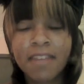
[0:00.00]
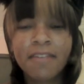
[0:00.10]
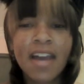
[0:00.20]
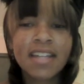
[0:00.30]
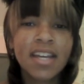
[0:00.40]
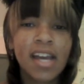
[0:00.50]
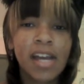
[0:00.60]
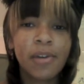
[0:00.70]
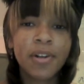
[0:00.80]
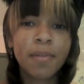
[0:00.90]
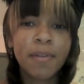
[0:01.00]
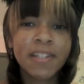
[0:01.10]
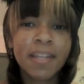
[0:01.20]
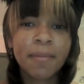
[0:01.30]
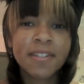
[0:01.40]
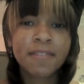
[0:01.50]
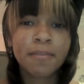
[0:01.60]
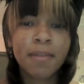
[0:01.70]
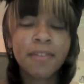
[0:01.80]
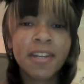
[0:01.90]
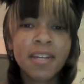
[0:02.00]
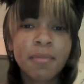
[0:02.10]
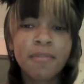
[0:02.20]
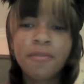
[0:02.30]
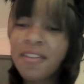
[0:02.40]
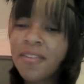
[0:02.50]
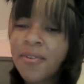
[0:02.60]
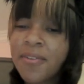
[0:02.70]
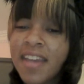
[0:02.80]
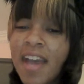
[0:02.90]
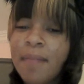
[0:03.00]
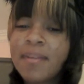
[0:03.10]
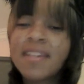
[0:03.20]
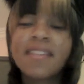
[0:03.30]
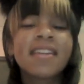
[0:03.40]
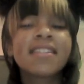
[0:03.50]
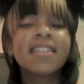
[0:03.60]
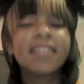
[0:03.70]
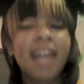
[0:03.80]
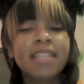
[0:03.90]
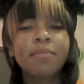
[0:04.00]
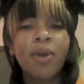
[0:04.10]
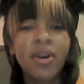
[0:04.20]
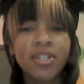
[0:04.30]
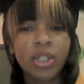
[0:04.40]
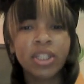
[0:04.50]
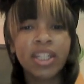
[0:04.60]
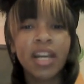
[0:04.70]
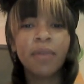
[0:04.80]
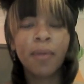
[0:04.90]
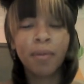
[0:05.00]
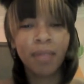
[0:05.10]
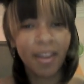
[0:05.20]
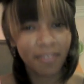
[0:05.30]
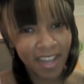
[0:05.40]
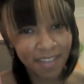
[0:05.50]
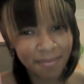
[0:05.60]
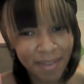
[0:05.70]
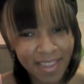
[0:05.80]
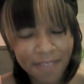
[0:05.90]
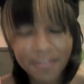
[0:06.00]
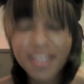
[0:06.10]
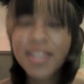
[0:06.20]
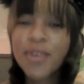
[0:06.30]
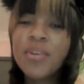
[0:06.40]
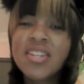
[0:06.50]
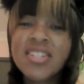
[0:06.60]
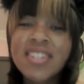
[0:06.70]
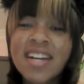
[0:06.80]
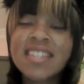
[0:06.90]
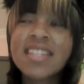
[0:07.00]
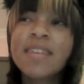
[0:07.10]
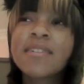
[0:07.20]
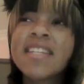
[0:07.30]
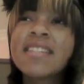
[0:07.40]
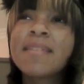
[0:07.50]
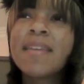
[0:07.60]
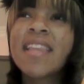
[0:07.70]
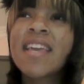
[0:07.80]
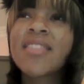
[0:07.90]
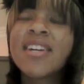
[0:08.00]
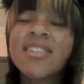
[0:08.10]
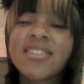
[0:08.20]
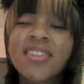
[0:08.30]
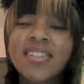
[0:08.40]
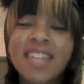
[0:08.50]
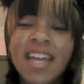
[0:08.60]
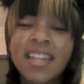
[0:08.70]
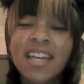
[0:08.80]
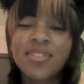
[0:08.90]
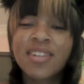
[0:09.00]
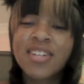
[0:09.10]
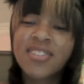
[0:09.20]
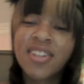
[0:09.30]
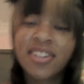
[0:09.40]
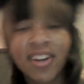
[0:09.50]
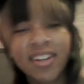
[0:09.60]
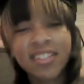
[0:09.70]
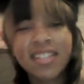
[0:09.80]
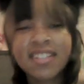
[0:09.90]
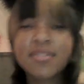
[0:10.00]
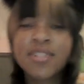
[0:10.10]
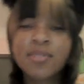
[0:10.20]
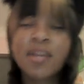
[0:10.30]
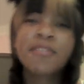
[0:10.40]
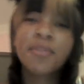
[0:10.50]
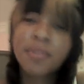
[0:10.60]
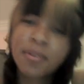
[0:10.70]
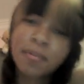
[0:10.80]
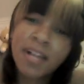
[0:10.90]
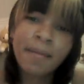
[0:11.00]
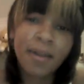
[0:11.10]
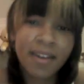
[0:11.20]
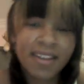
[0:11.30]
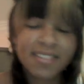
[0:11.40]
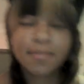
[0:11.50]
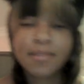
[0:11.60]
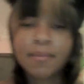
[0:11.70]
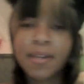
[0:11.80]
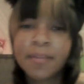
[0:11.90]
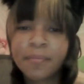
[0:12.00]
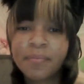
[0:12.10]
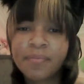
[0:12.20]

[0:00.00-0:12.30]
In fact, I ordered a birthday present for my friend before the whole thing happened, and that is the last pawstar thing I would probably ever get in my life. Which sucks, because I was going to spend like $300. I had like a $300 part list. I was just waiting for one to reply about customs, but